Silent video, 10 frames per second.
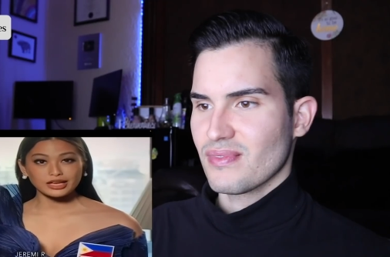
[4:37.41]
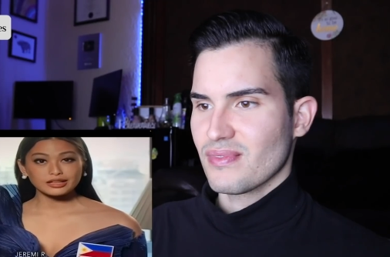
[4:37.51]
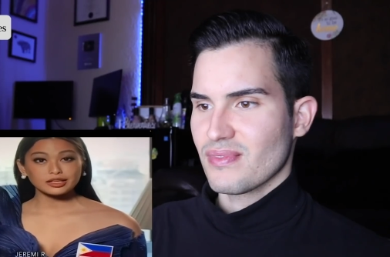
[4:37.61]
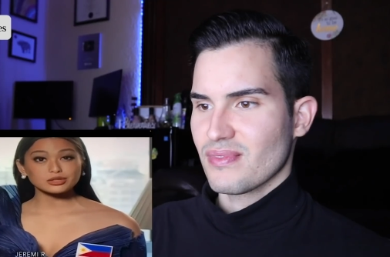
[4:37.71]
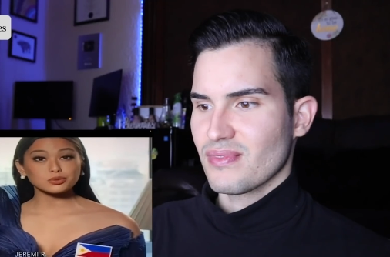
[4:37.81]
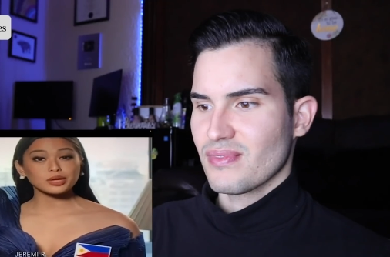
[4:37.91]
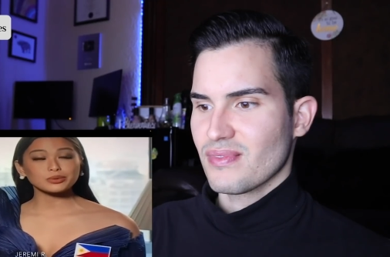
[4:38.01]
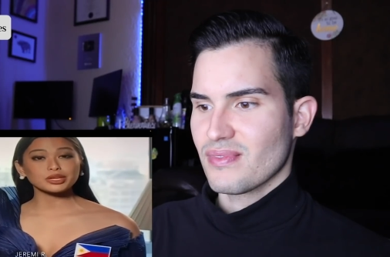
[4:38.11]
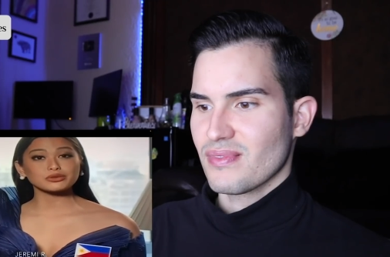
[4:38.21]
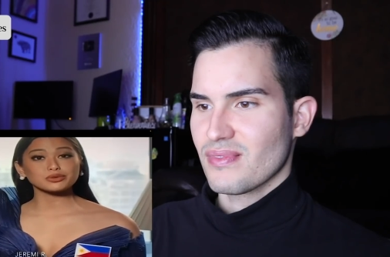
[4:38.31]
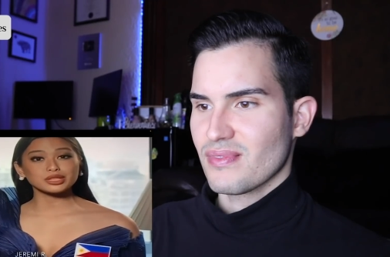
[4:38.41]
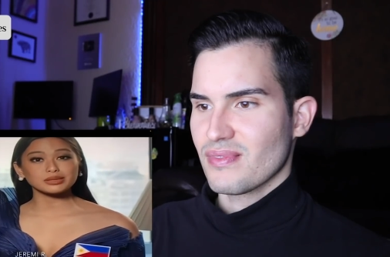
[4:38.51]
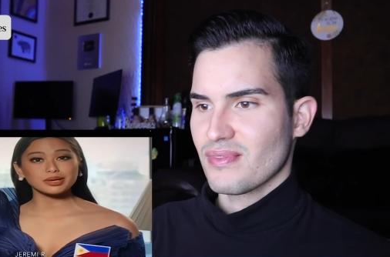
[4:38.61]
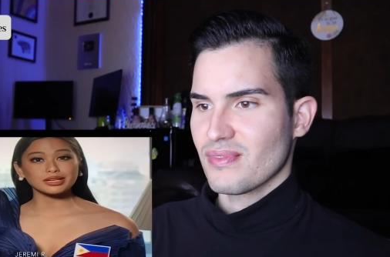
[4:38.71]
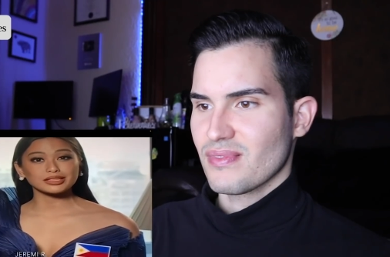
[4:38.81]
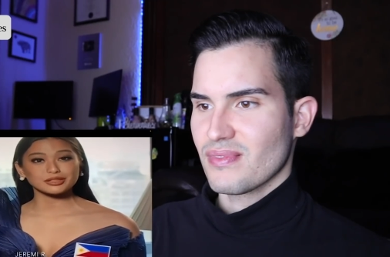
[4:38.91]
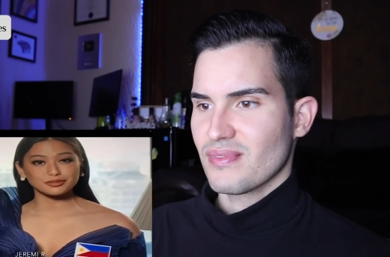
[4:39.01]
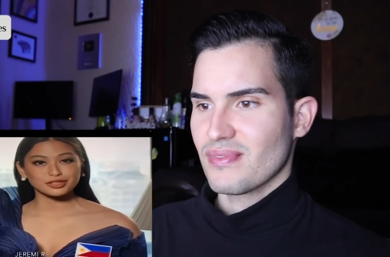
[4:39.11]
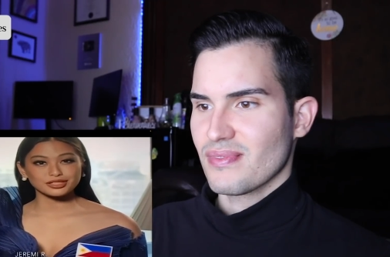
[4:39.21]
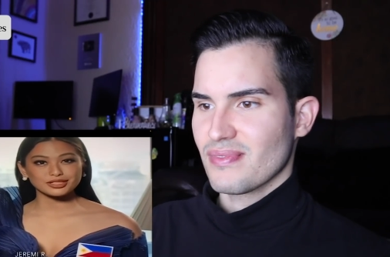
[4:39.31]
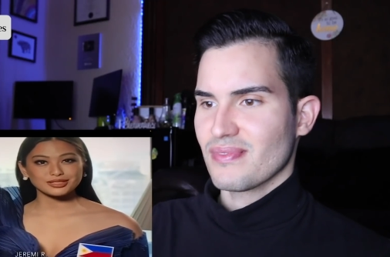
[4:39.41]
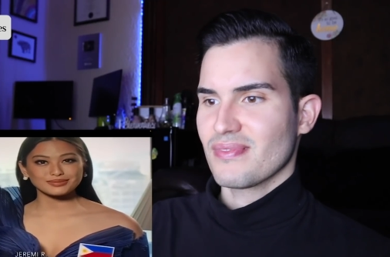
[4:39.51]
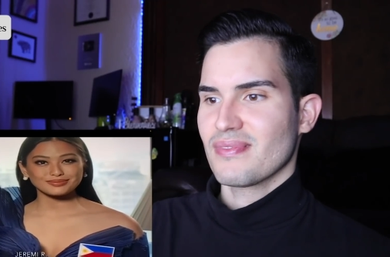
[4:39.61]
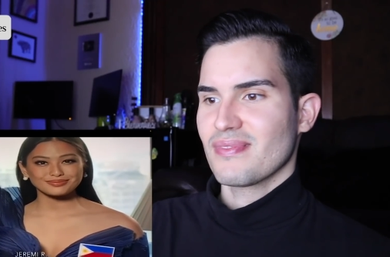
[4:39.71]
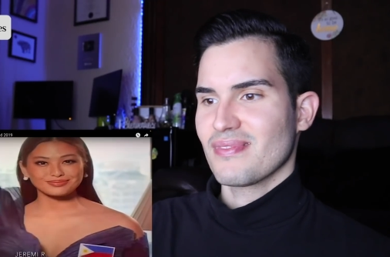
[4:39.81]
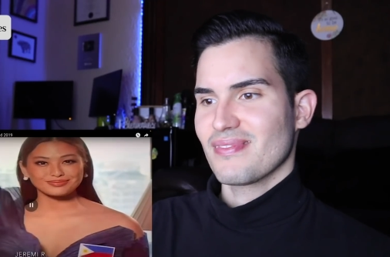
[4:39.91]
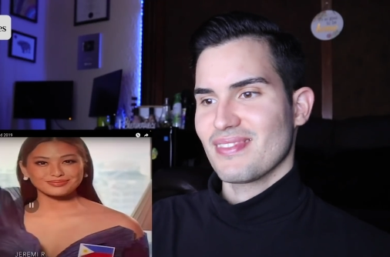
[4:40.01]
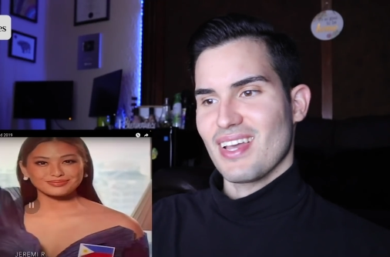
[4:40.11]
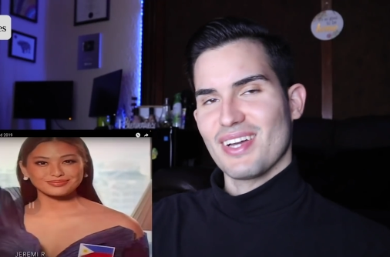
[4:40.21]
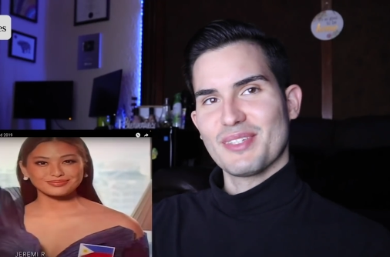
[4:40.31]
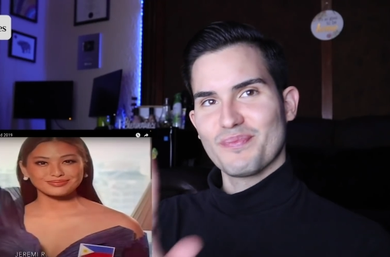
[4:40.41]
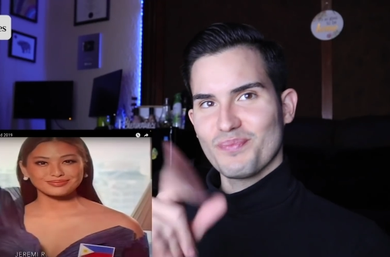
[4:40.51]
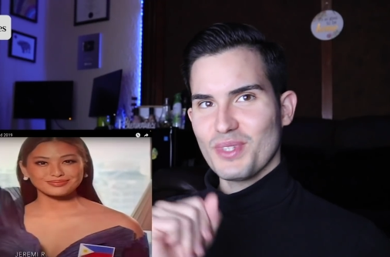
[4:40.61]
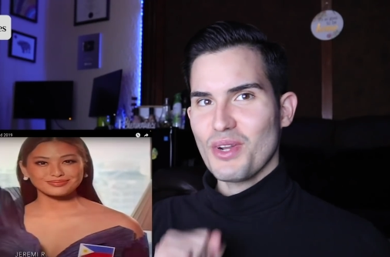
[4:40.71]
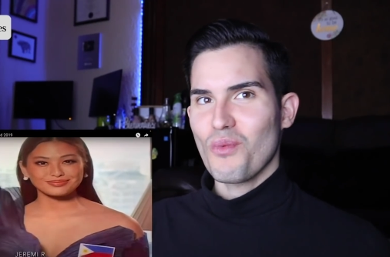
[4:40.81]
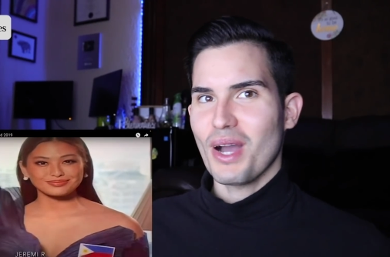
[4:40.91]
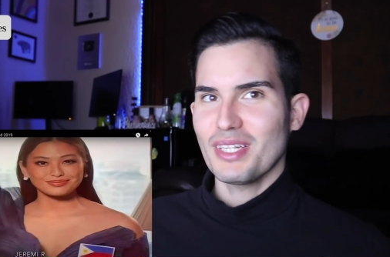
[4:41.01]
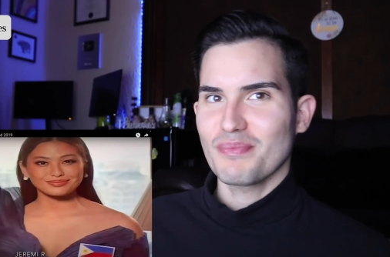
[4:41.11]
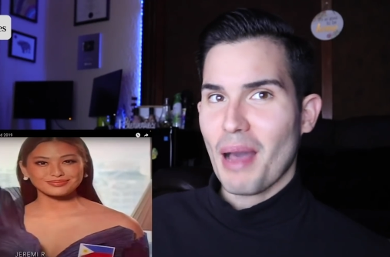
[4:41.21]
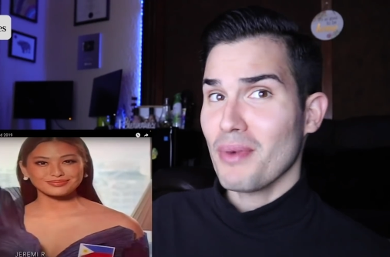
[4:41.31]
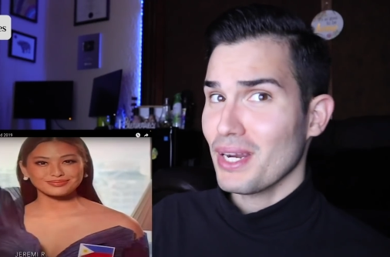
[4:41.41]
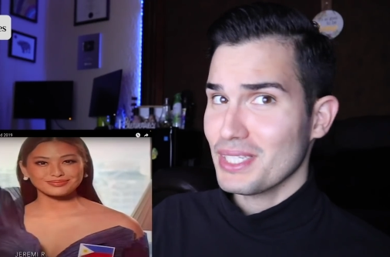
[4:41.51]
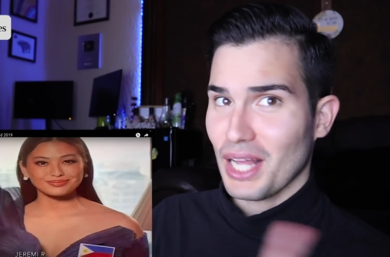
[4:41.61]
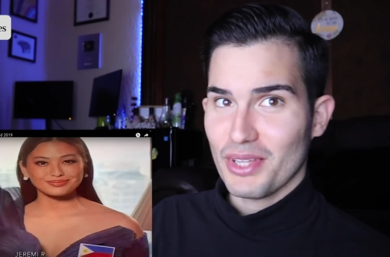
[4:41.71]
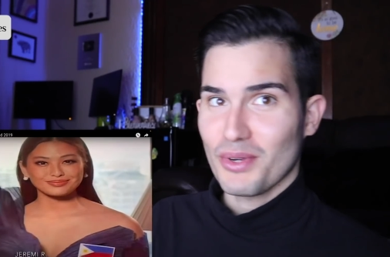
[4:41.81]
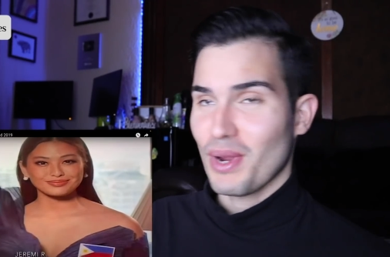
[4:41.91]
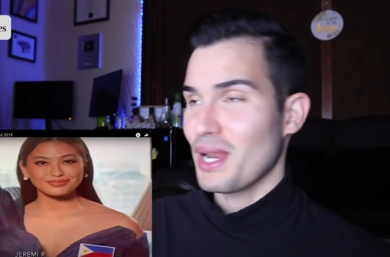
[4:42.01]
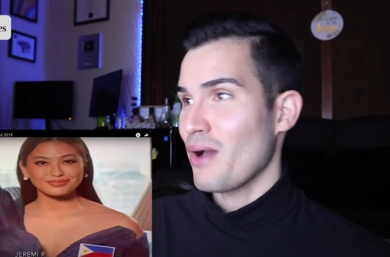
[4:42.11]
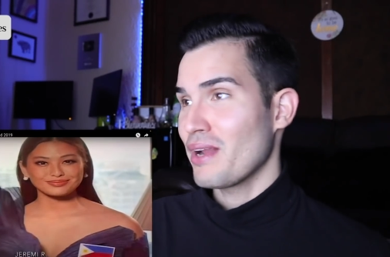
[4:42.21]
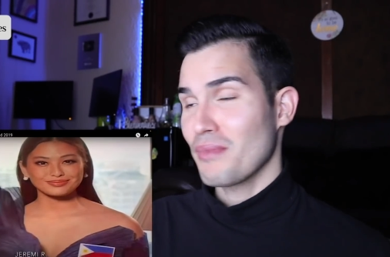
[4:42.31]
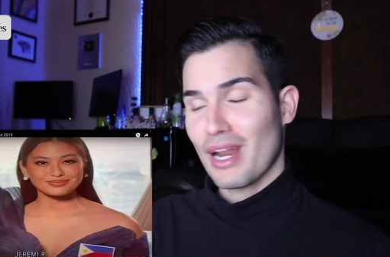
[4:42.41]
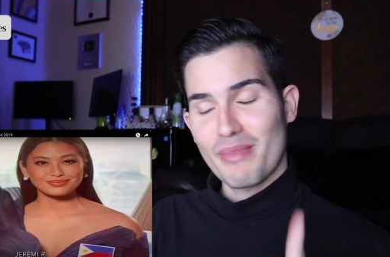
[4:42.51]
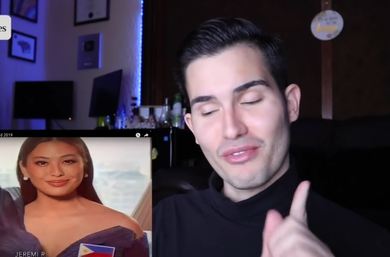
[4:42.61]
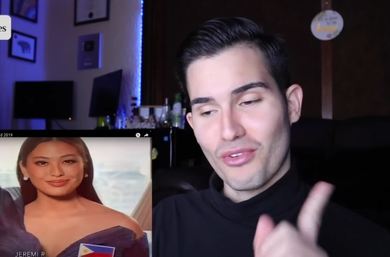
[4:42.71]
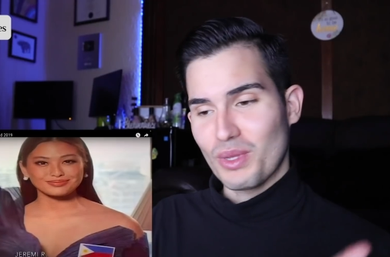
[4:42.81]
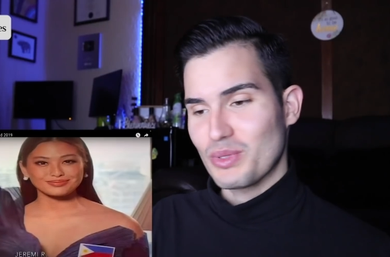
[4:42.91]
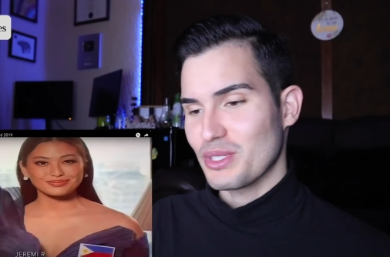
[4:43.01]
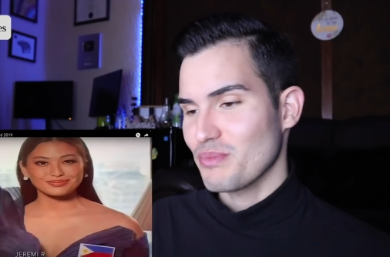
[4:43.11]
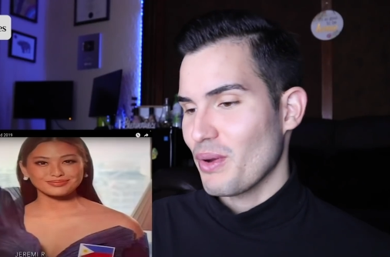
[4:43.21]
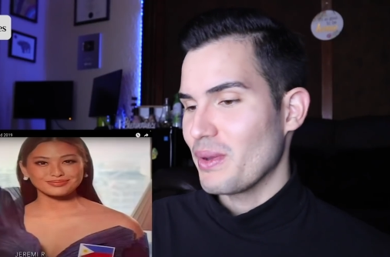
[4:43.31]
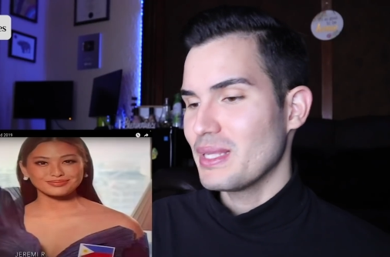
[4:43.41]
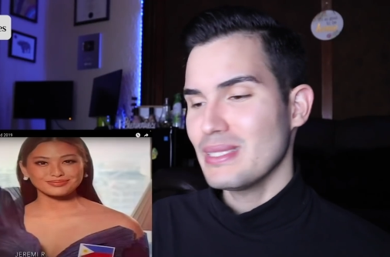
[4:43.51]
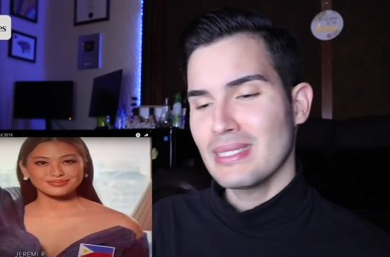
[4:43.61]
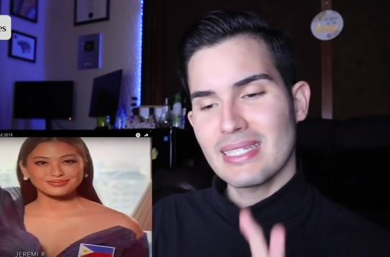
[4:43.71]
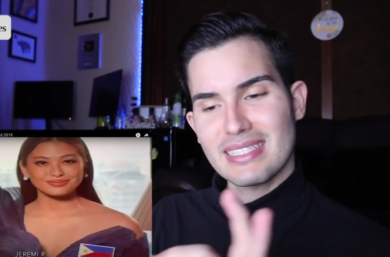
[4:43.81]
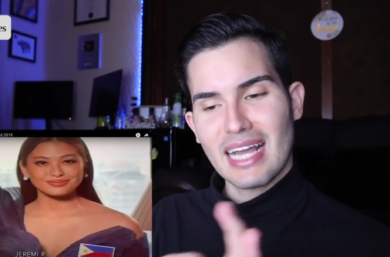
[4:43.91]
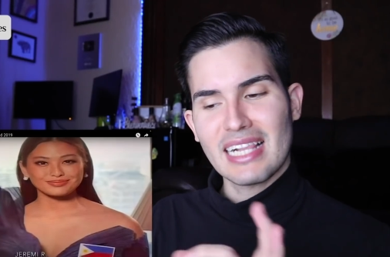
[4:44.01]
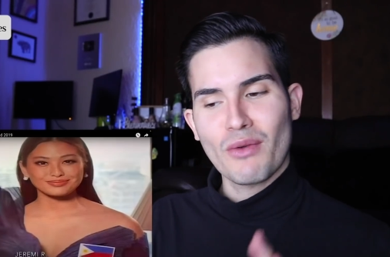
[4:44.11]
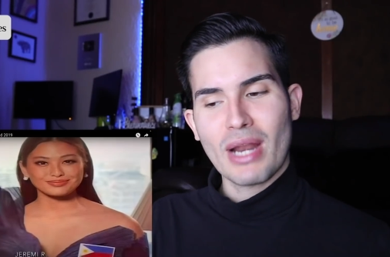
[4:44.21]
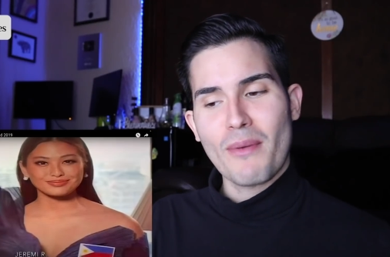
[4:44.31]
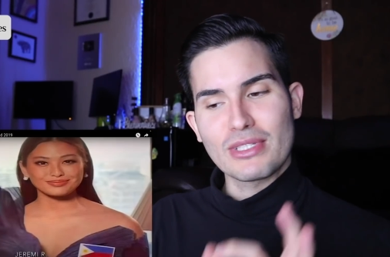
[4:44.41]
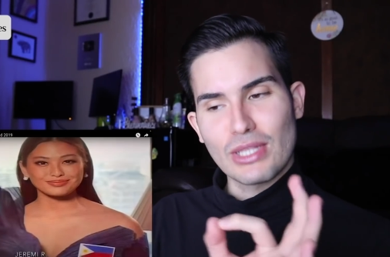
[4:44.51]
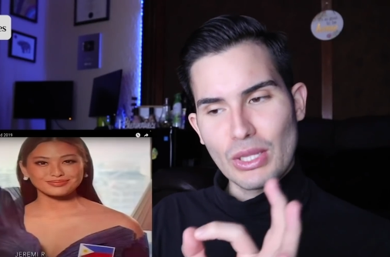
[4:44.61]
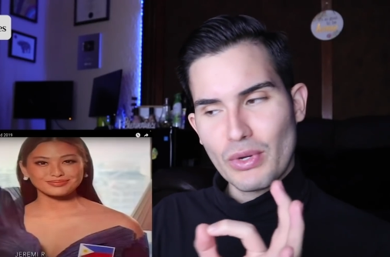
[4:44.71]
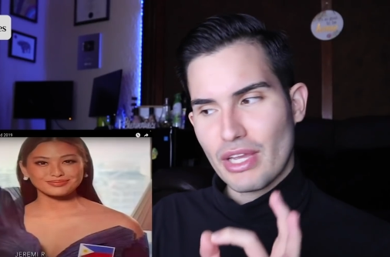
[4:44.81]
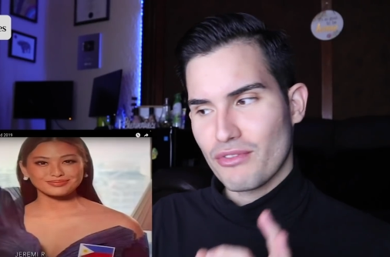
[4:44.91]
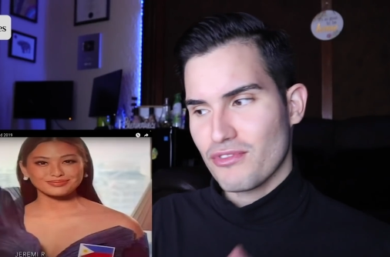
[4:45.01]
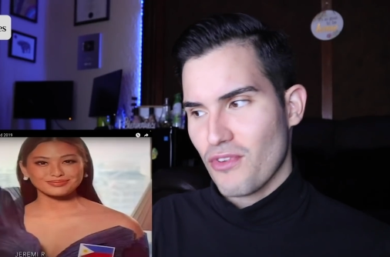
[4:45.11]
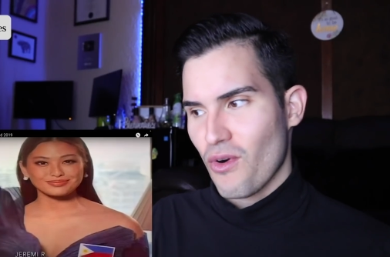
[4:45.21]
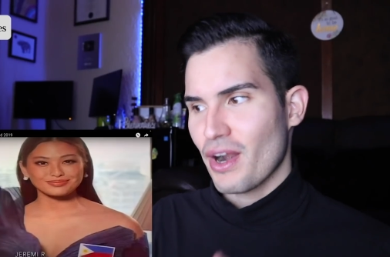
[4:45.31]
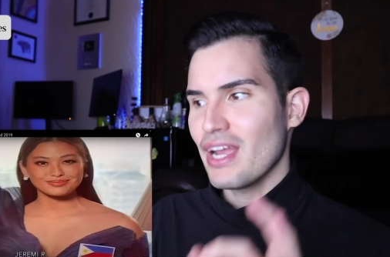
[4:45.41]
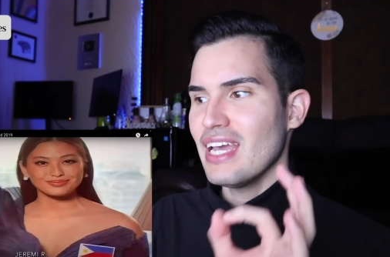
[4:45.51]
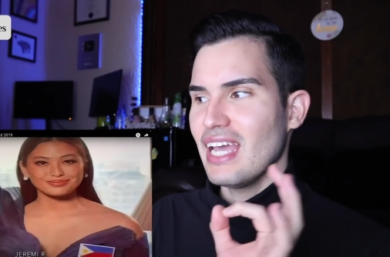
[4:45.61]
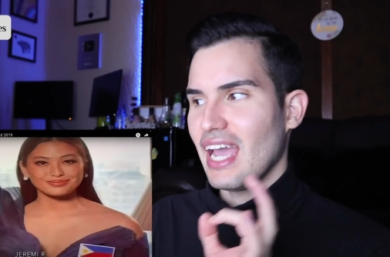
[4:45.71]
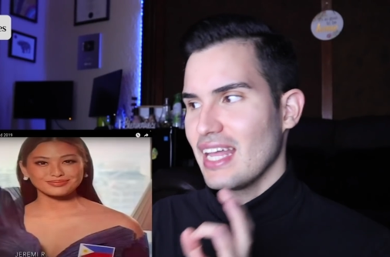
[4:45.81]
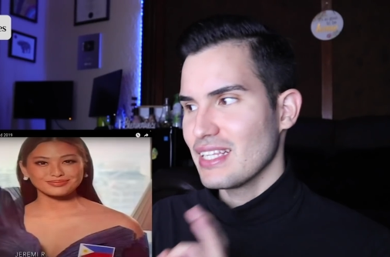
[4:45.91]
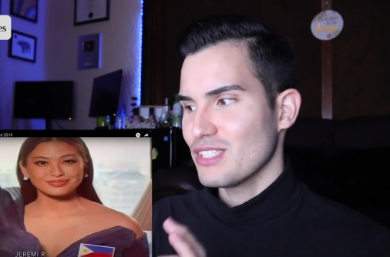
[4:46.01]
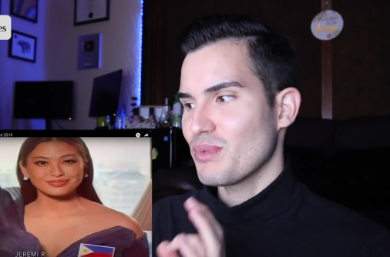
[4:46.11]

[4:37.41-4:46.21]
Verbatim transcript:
Speaker 1: that's when we can really make a difference.
Speaker 2: You know what? I'm gonna tell you right now, and I'm gonna be fully transparent. This is exactly what I was looking for in this